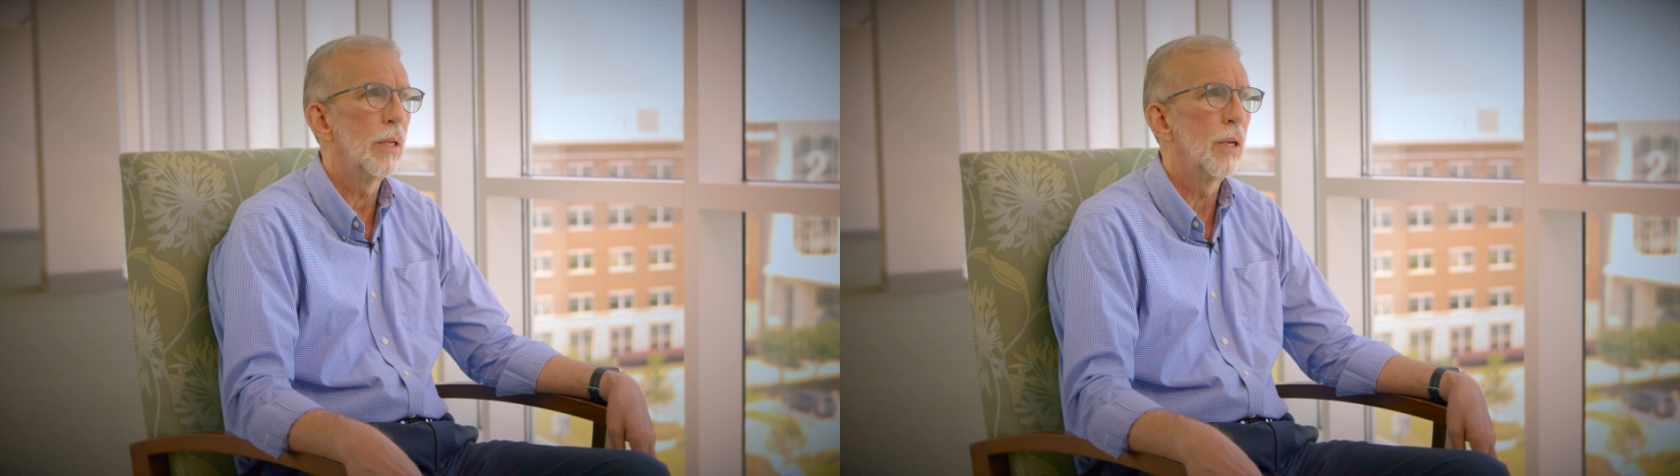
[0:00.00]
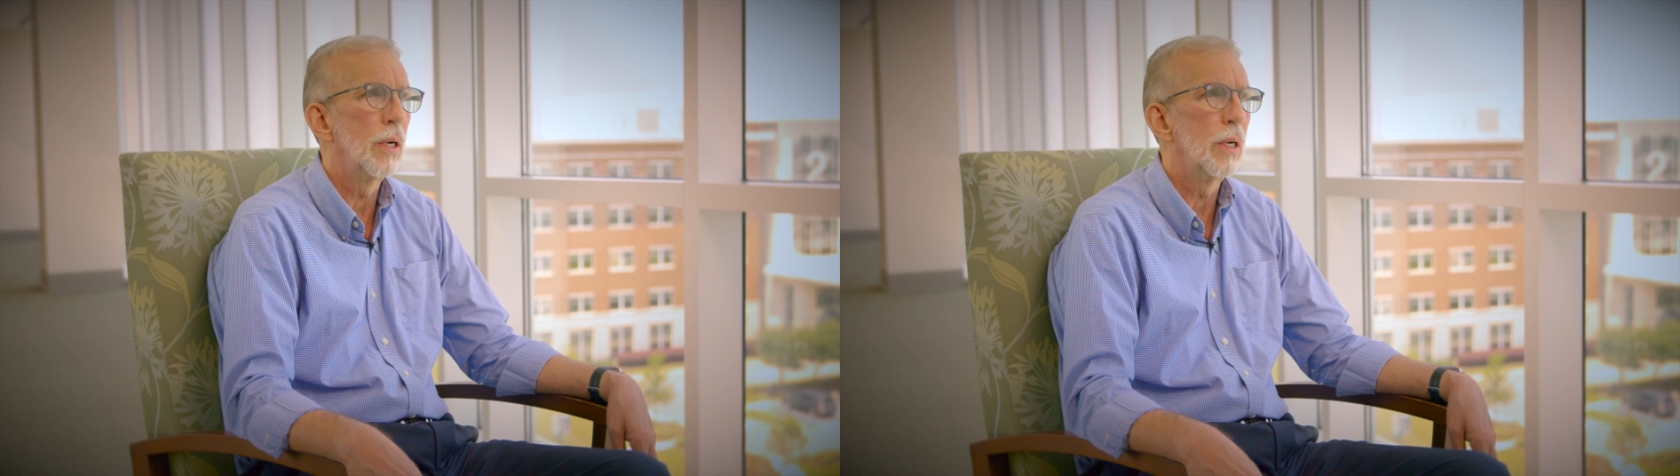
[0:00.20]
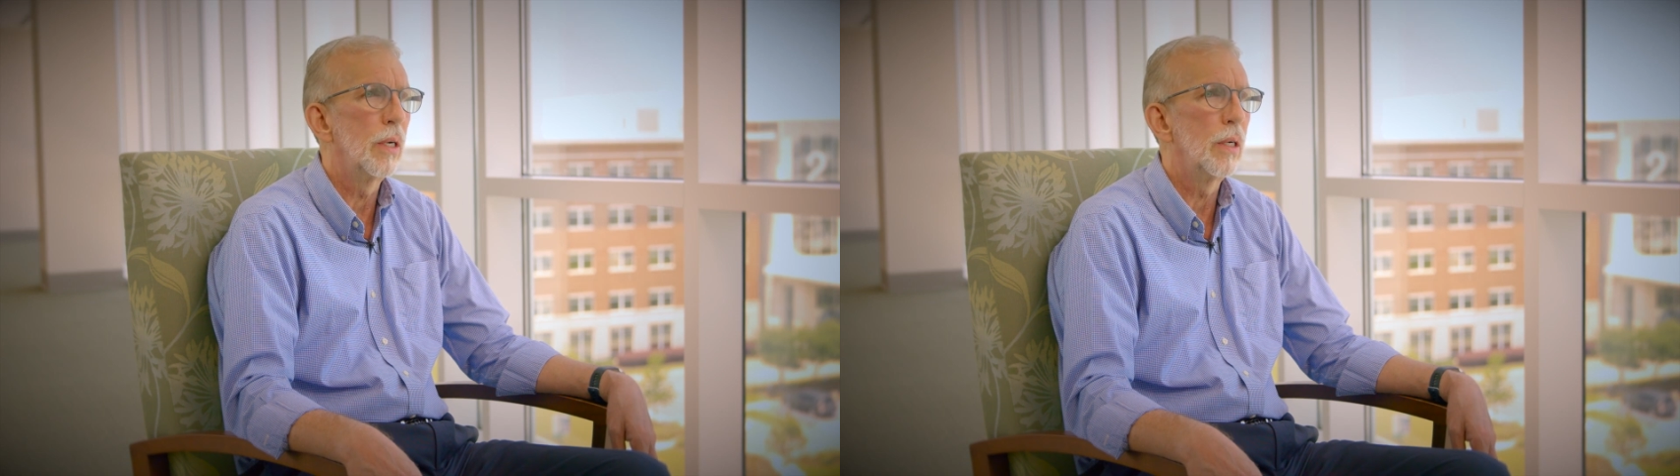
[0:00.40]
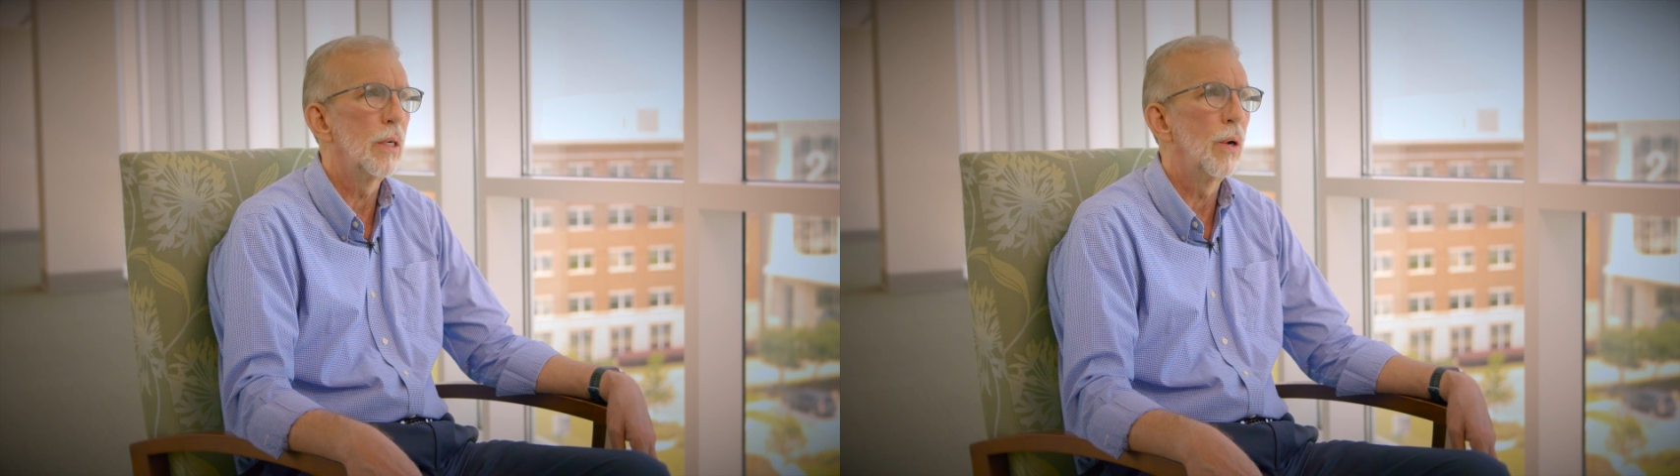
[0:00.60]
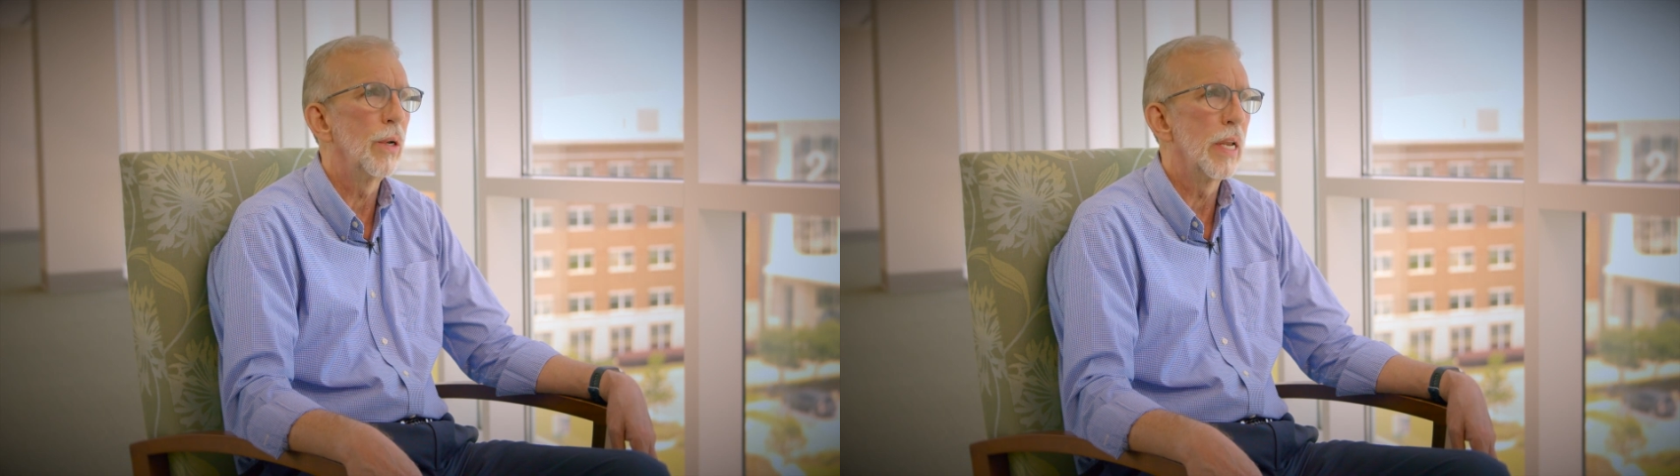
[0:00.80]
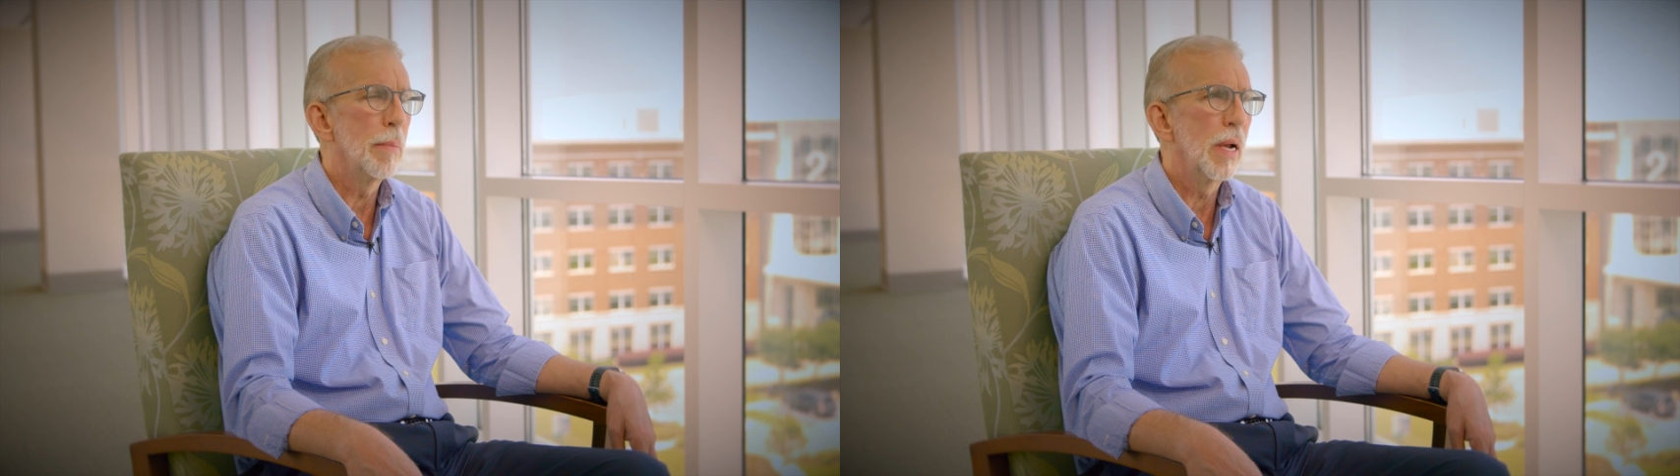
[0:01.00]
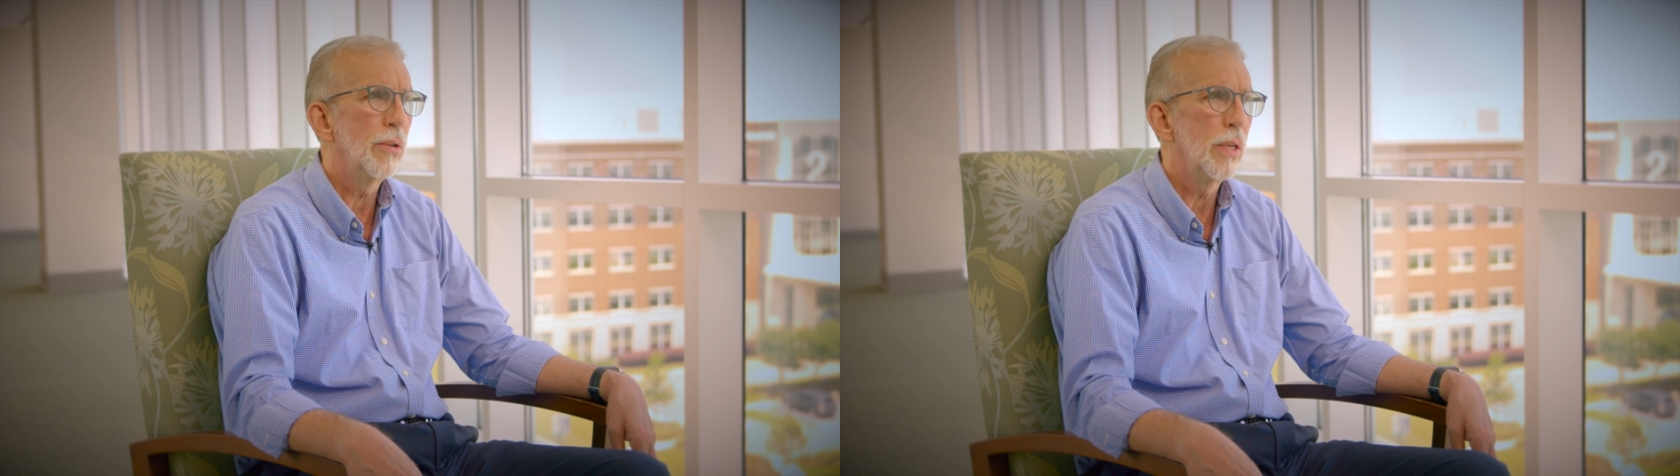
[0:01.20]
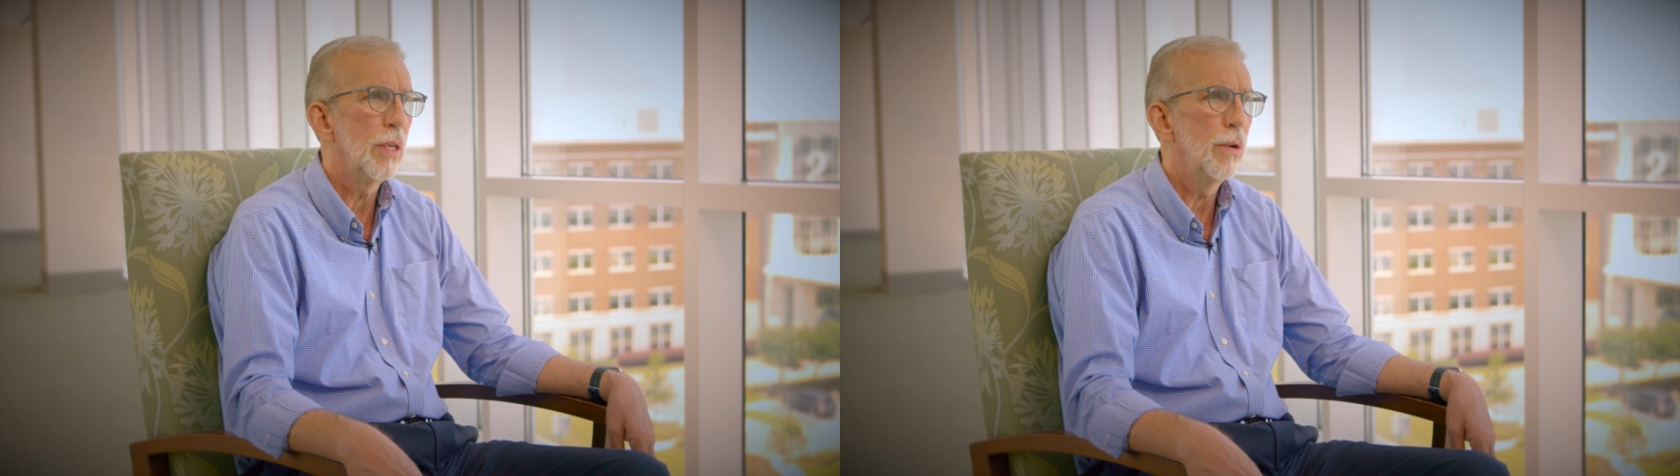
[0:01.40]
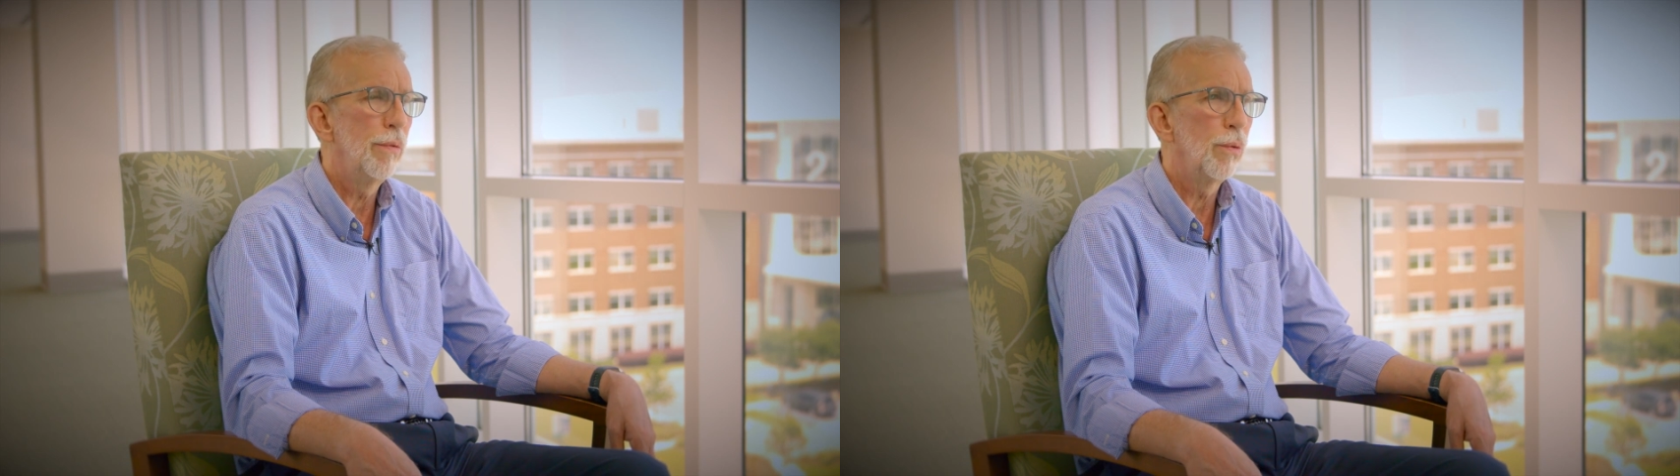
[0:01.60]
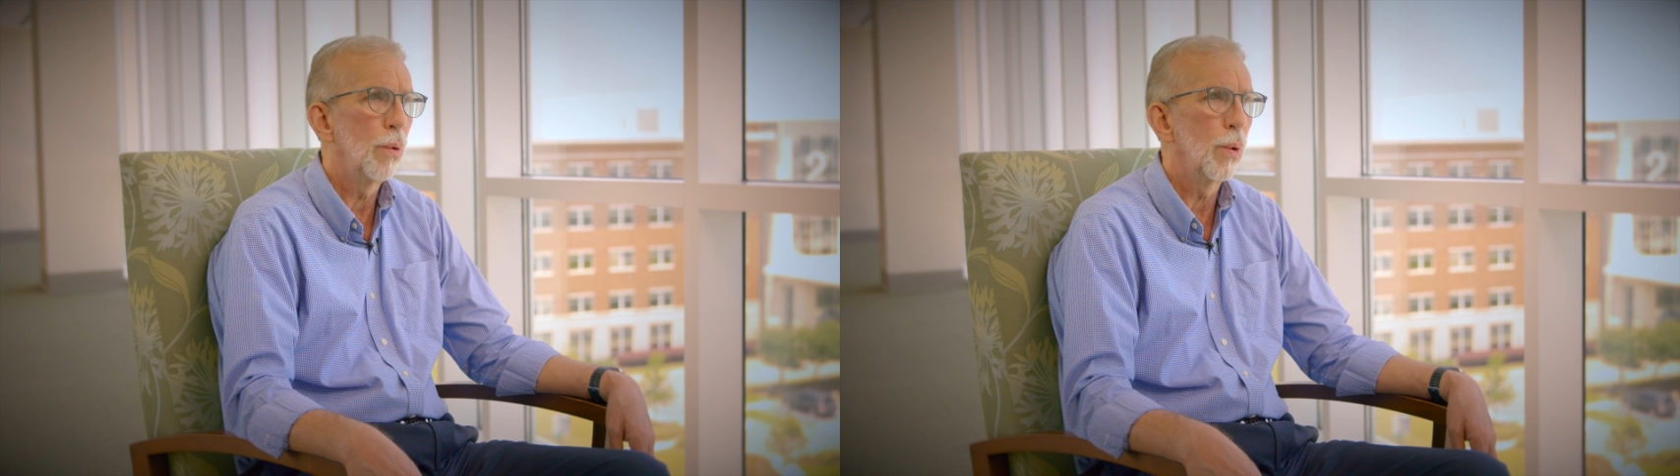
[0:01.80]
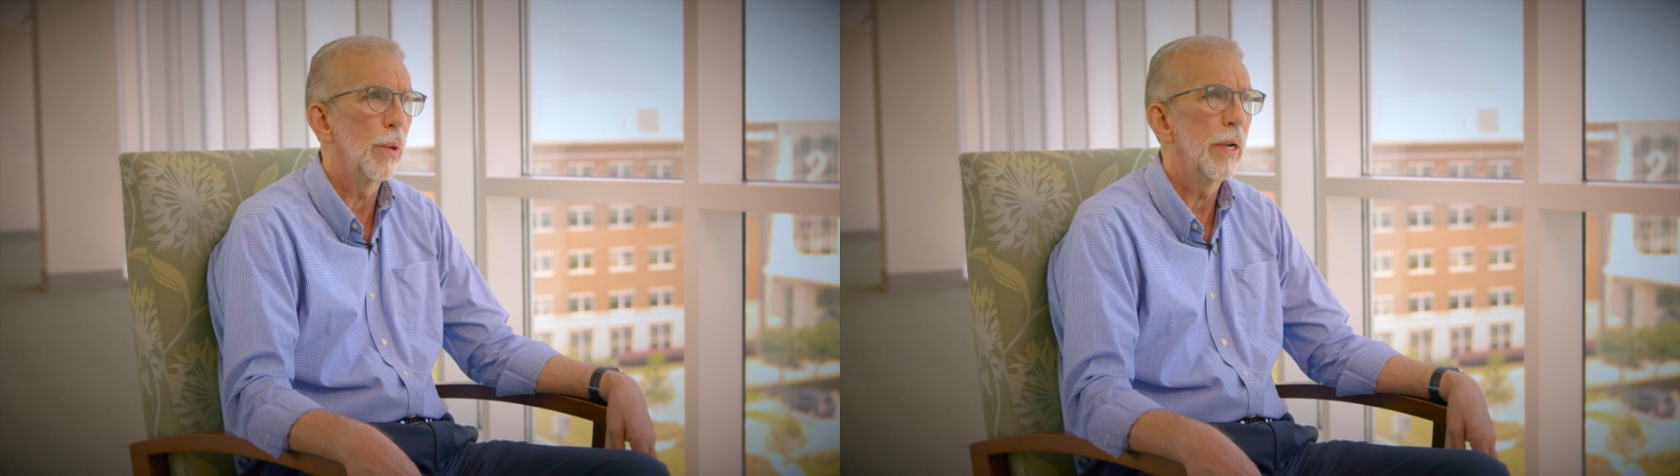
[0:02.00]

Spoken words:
on the MICU floor